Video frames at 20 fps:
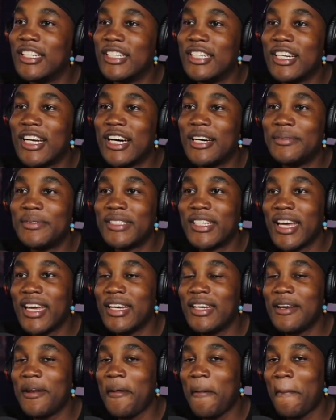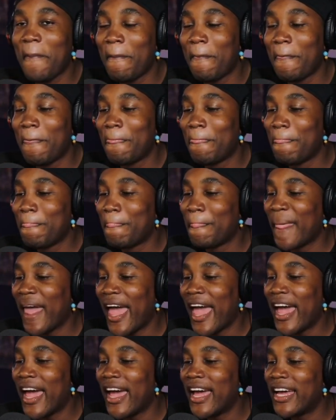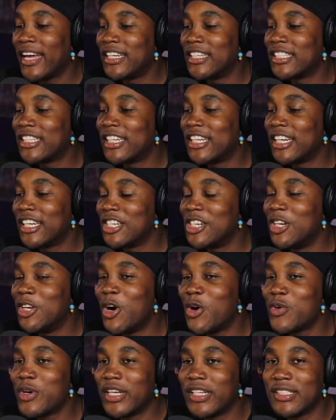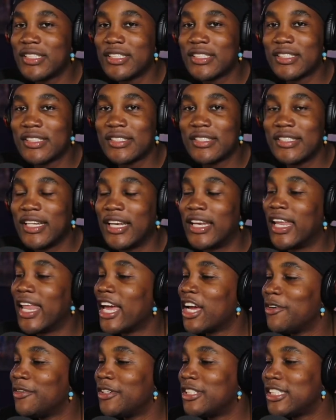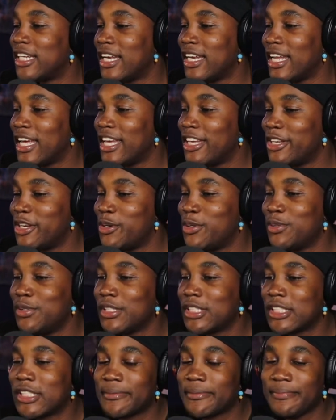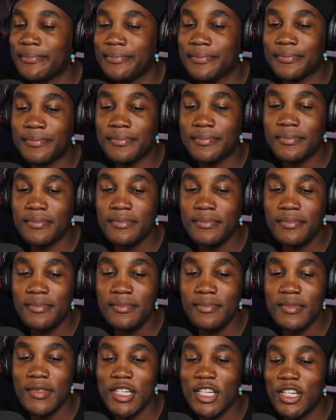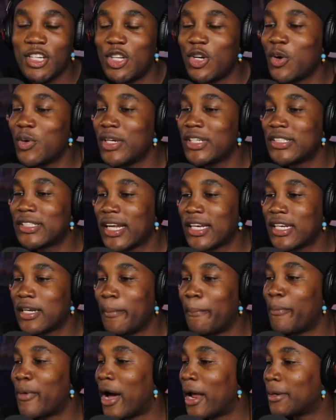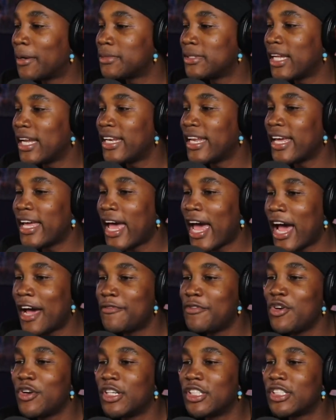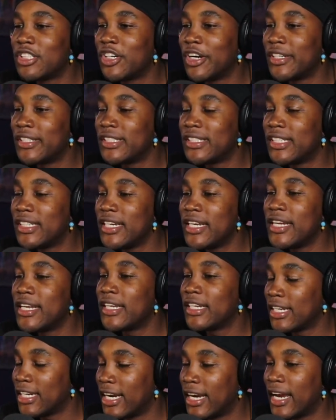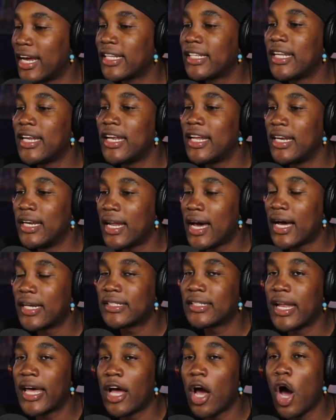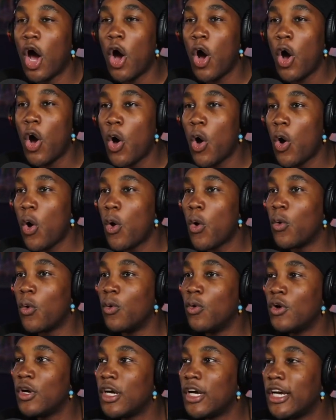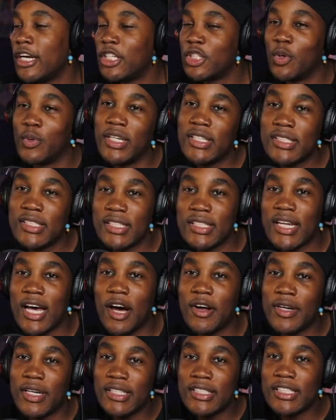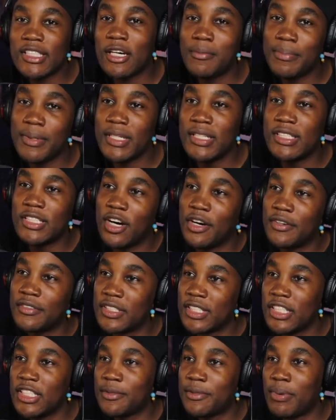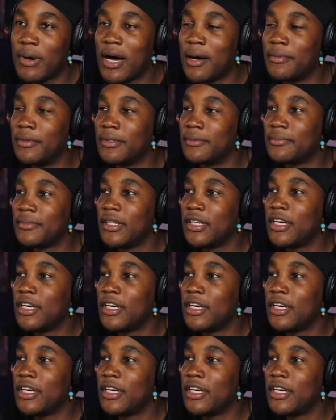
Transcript: You know what I'm saying? And notice the language that they use notice that the problems that they have you're going to start seeing connecting the dots like oh so this is how this company solves this problem